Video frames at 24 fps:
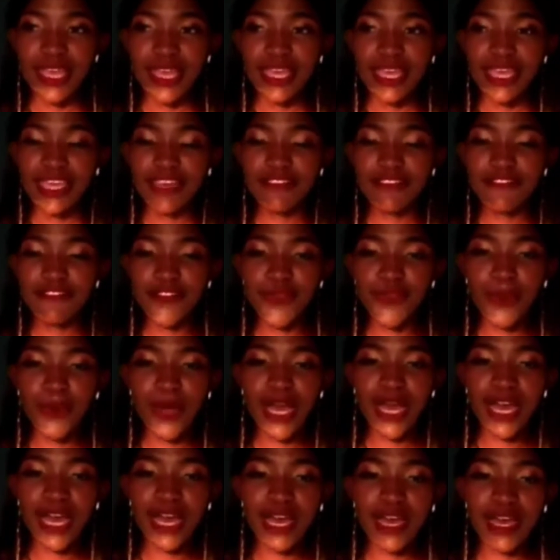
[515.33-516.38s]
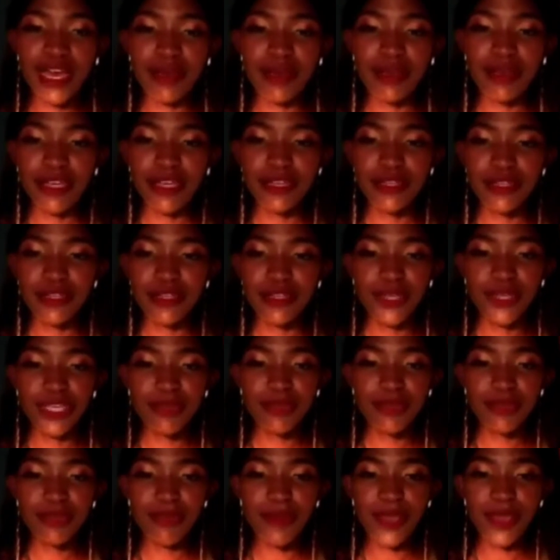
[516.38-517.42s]
if you are
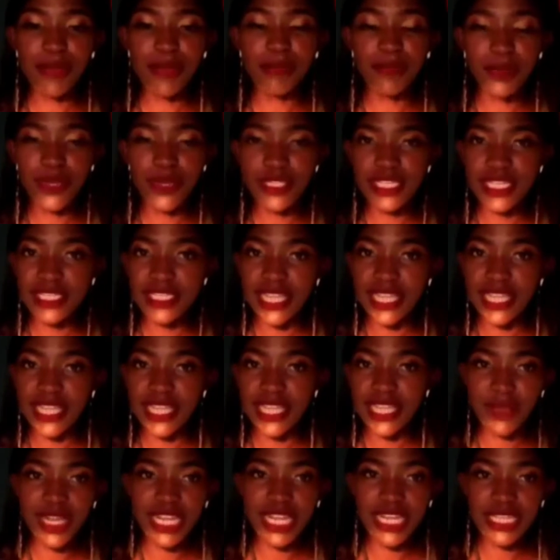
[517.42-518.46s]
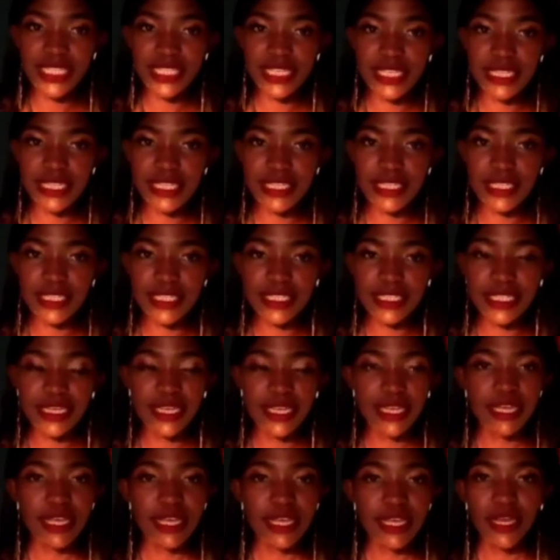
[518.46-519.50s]
doing maybe a process that releases
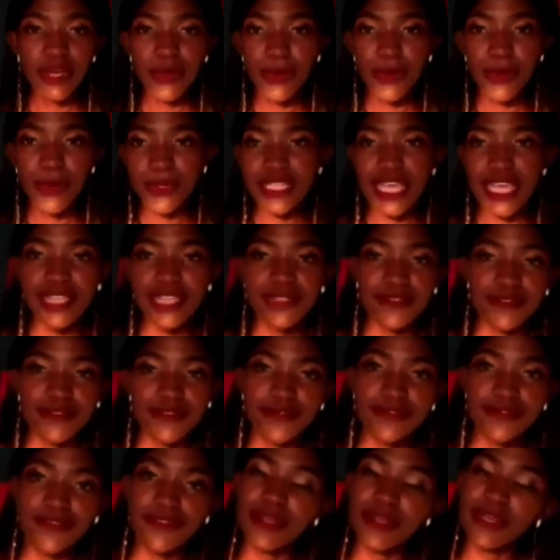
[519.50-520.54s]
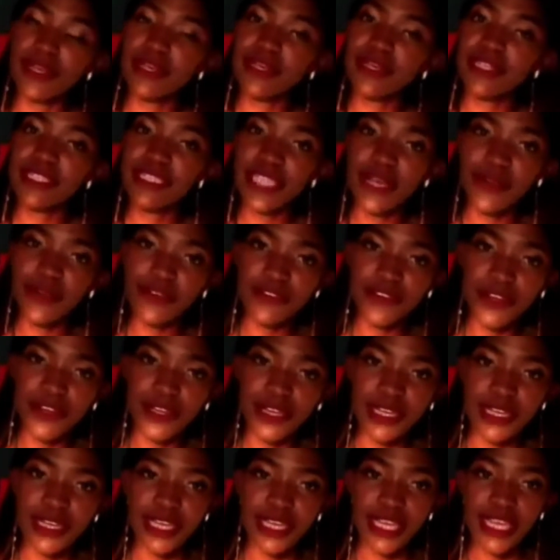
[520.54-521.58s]
oxides of sulfur,
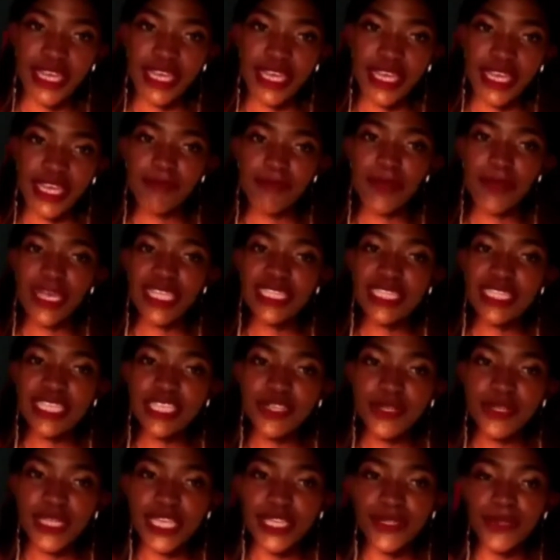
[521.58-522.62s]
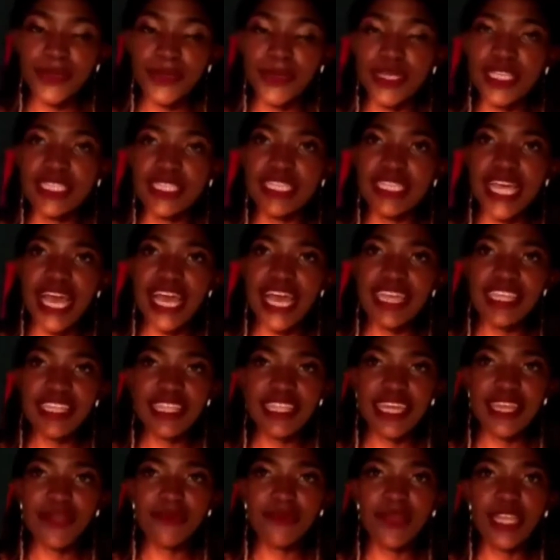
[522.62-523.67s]
the best thing you can do is other
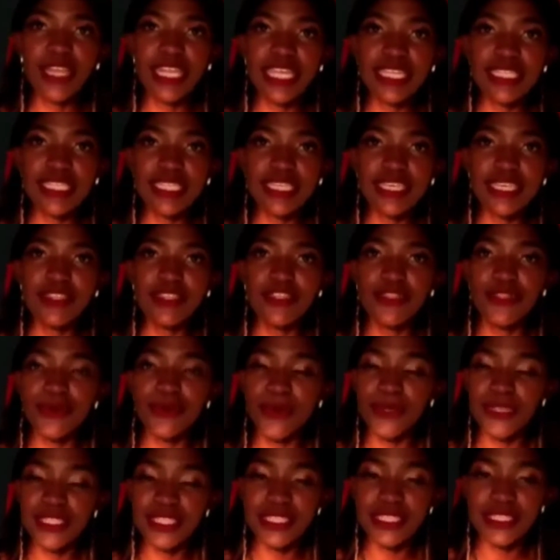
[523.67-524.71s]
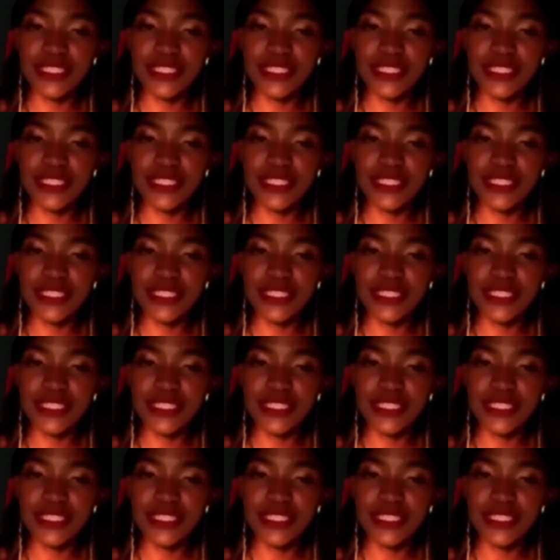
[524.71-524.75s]
than releasing those